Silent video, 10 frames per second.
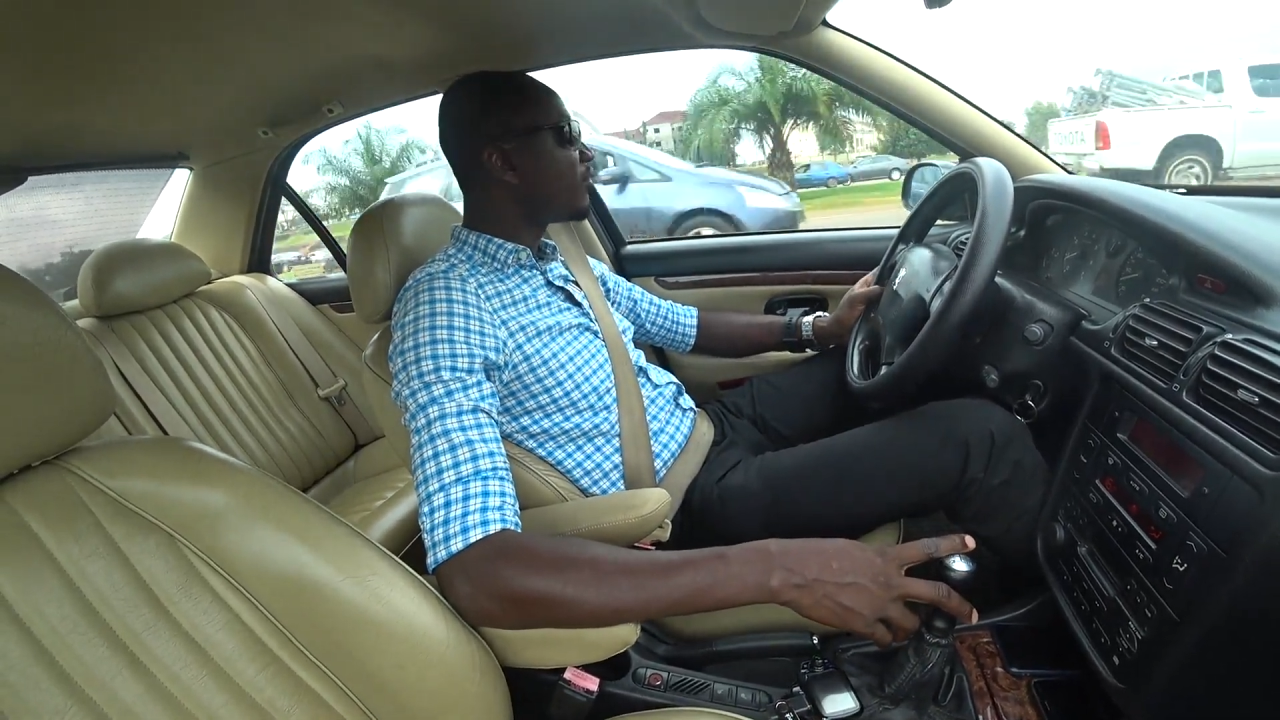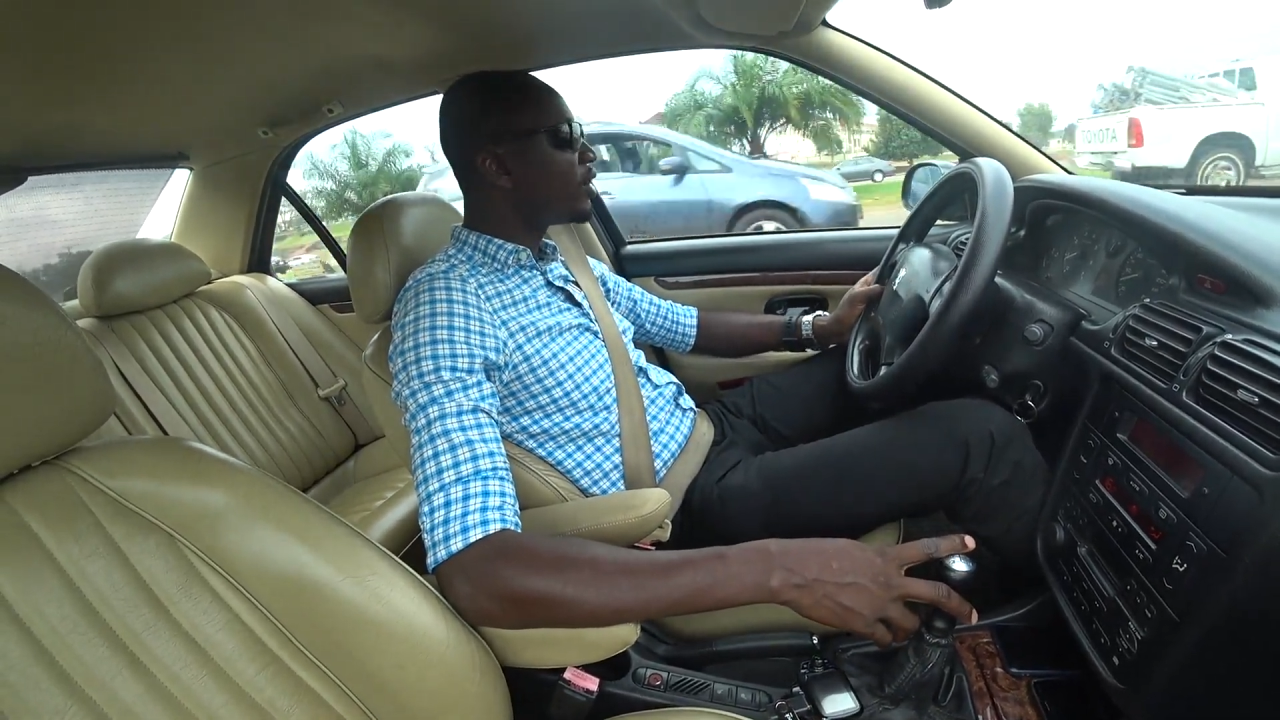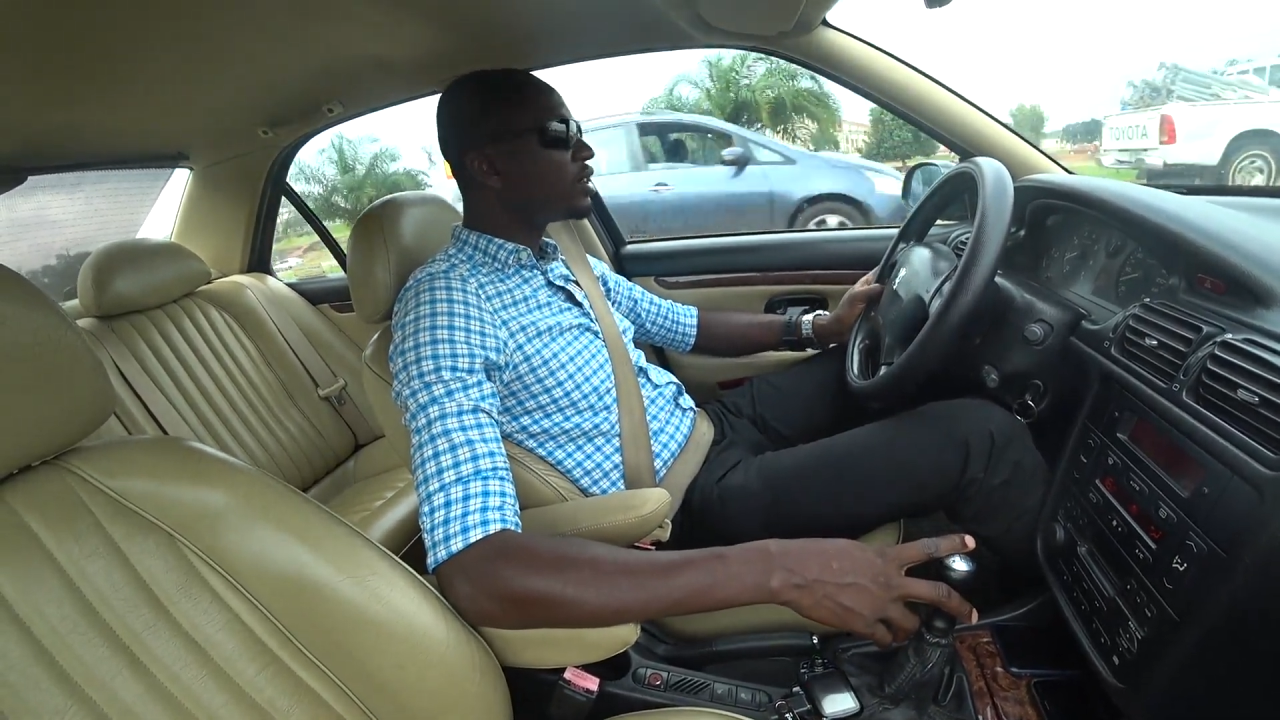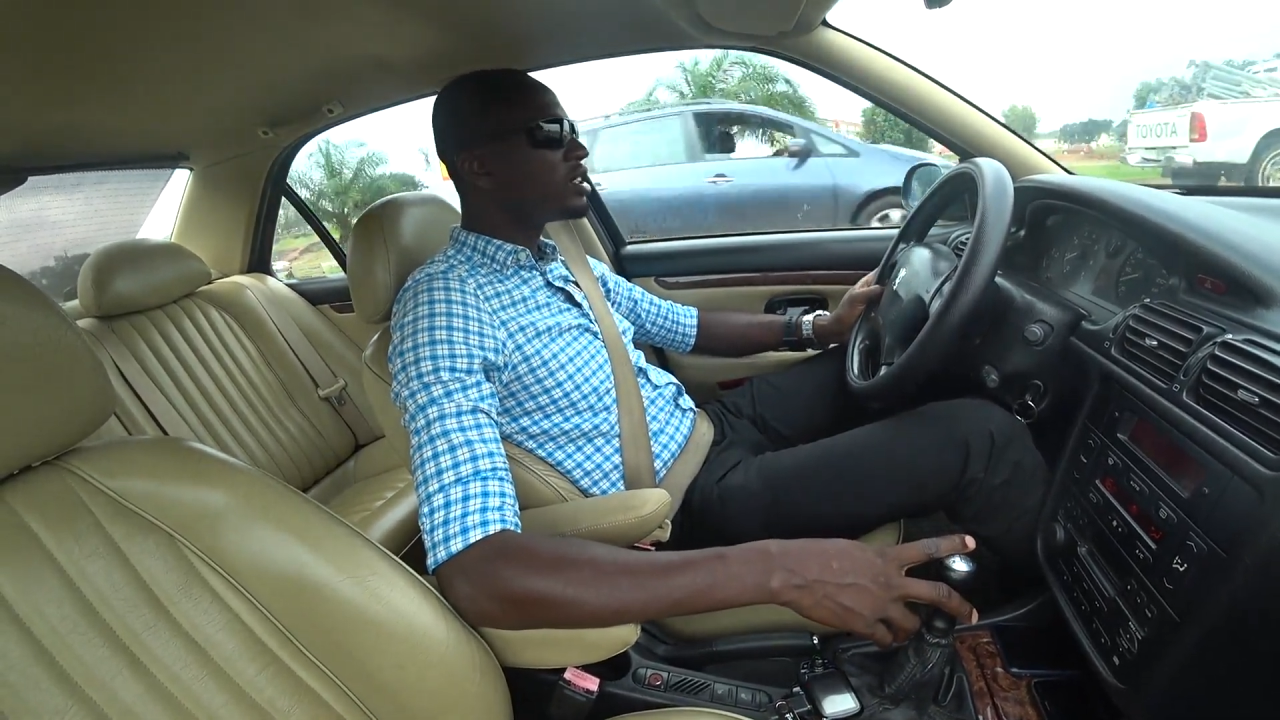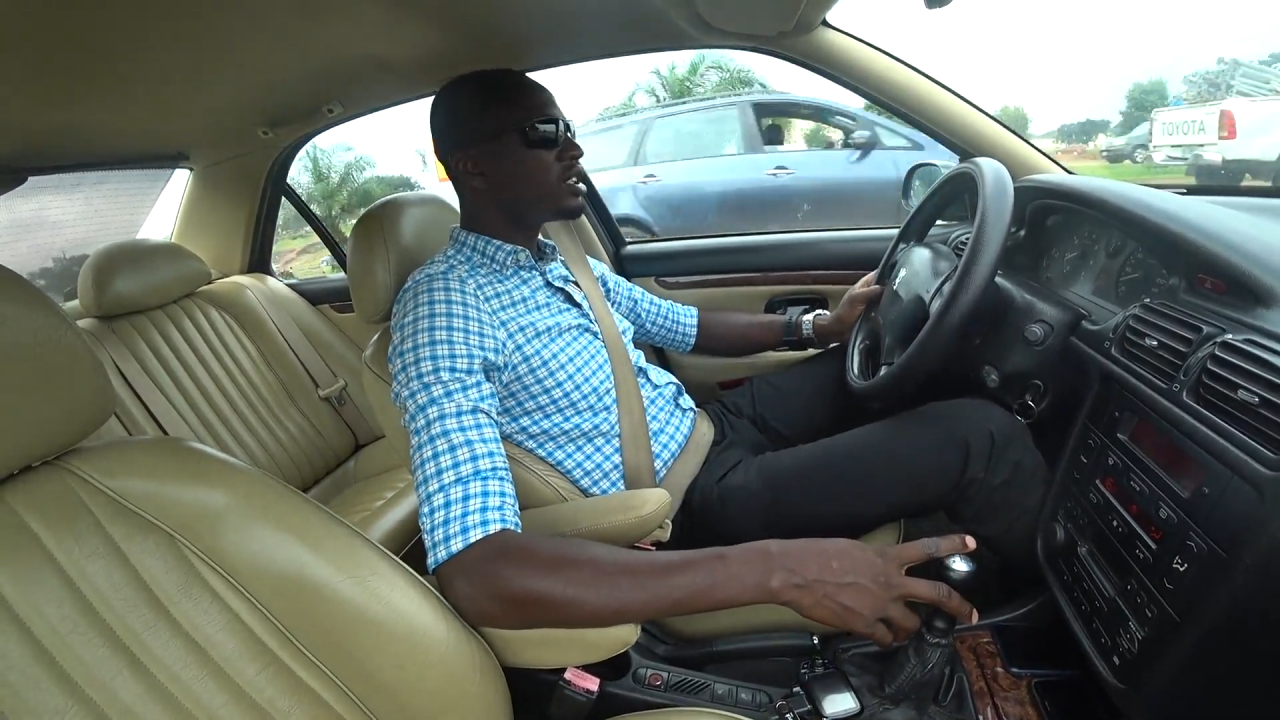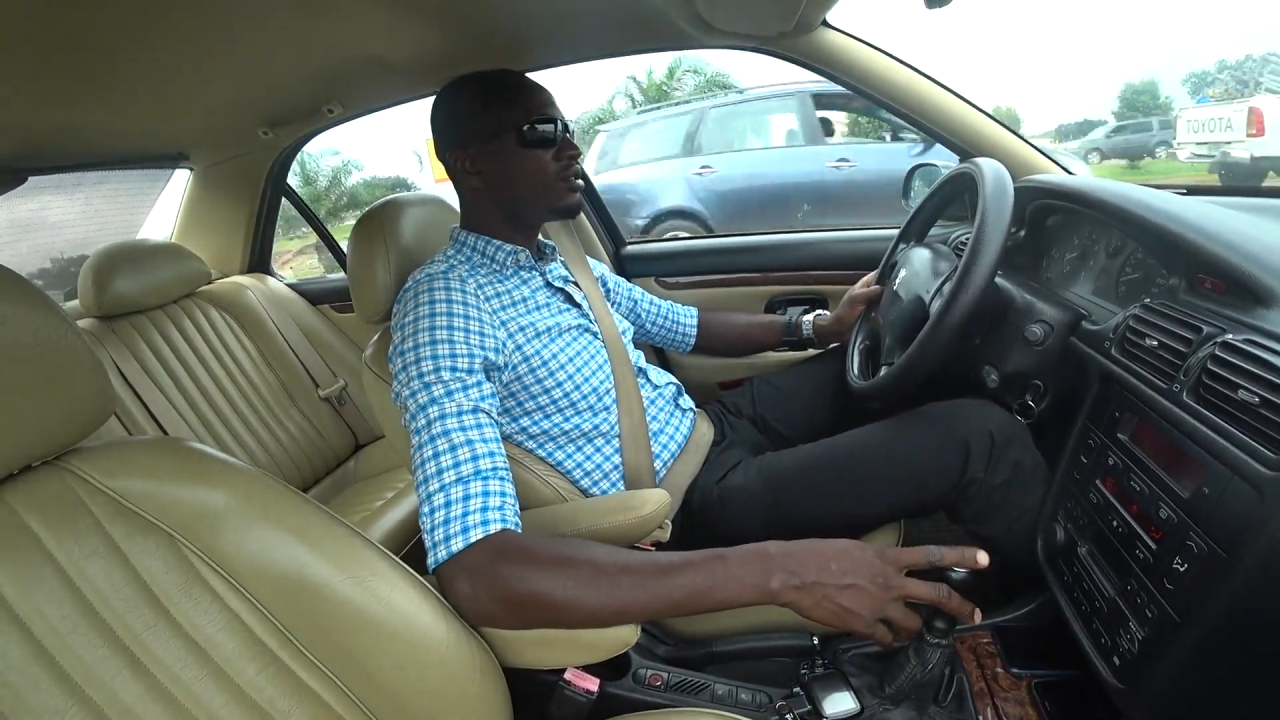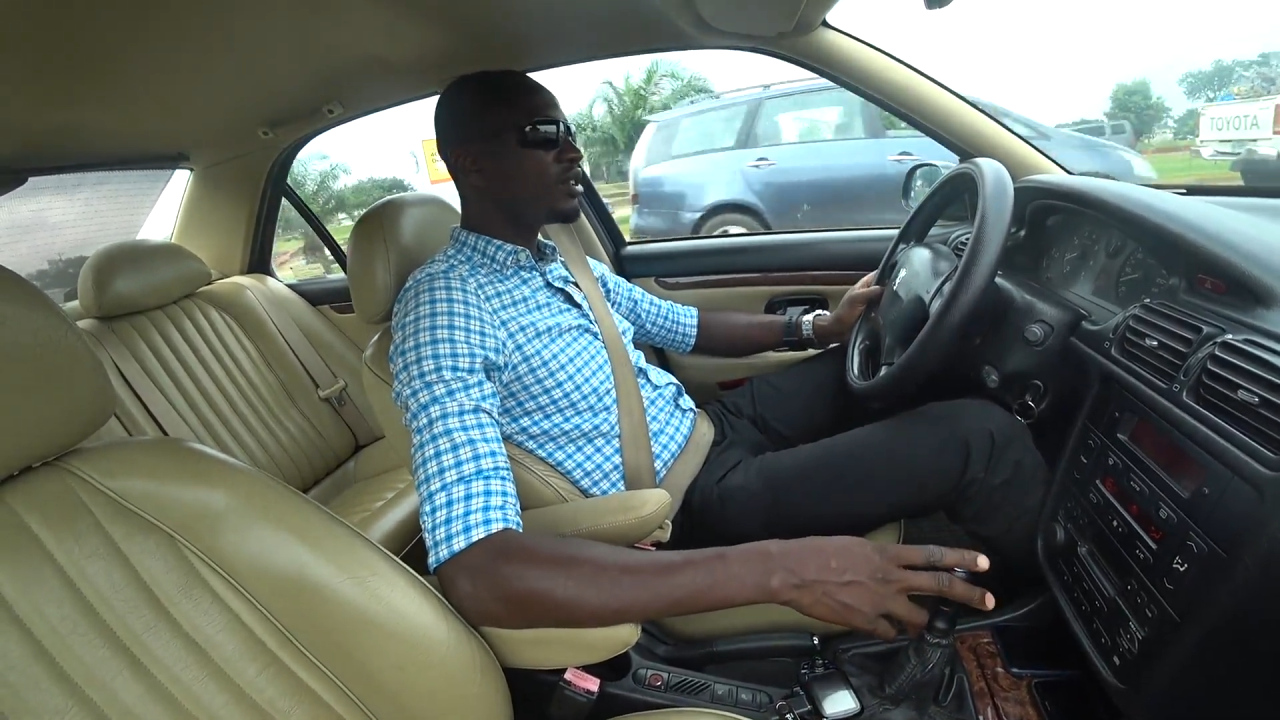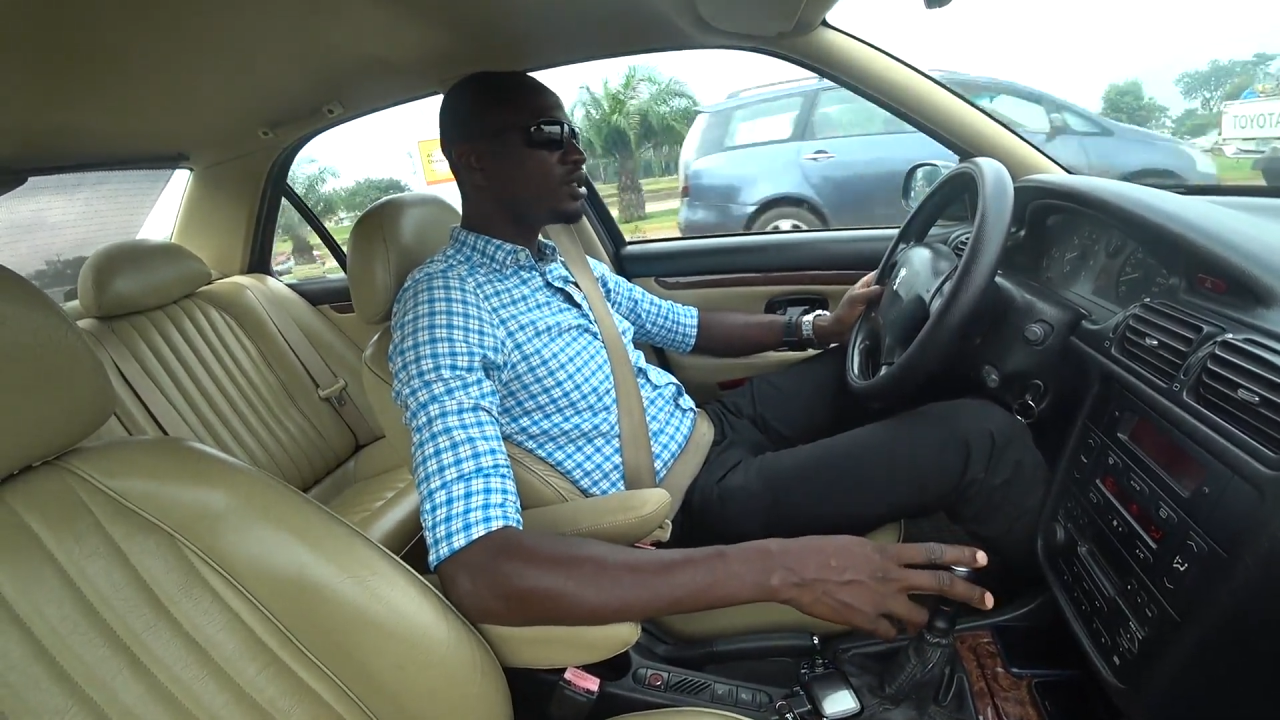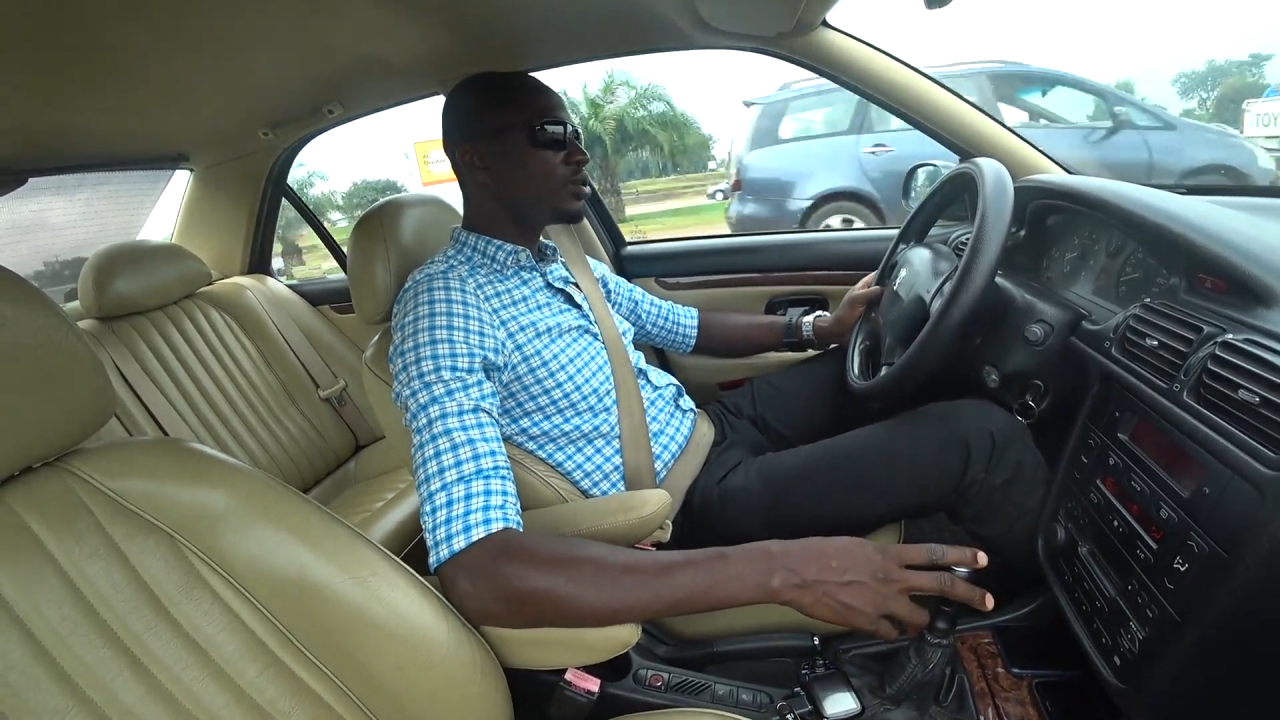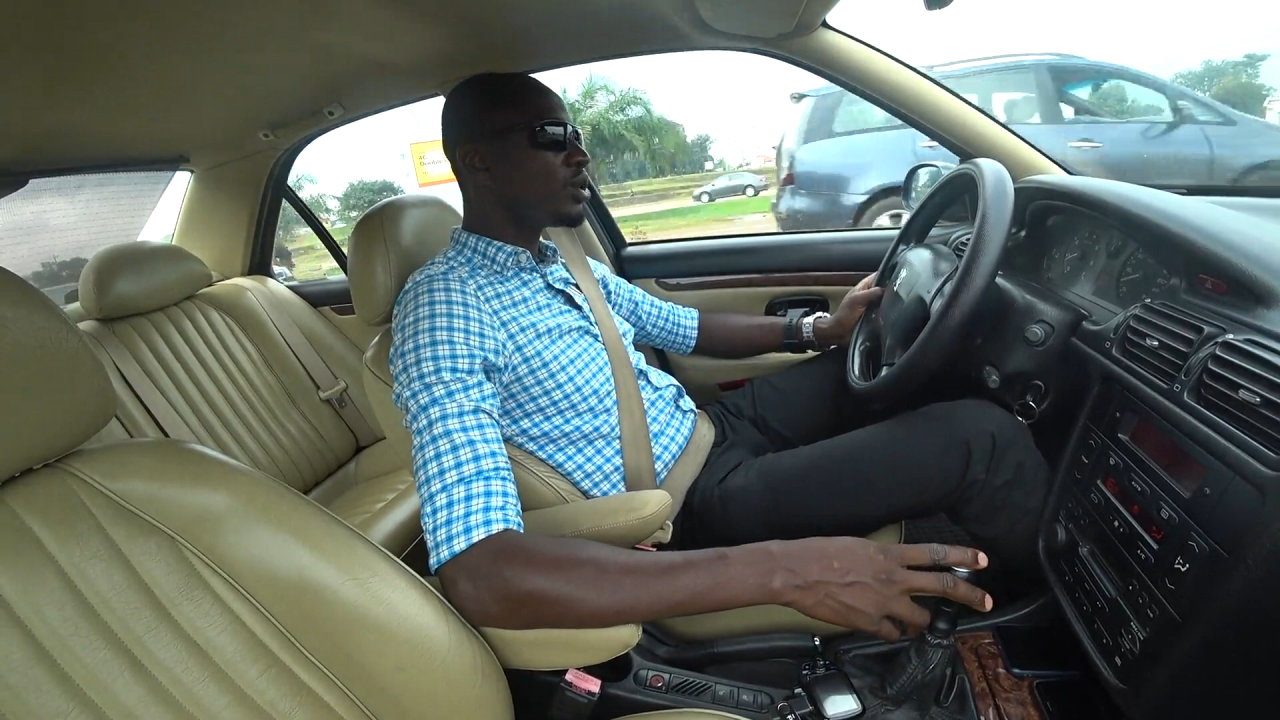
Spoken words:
406 phase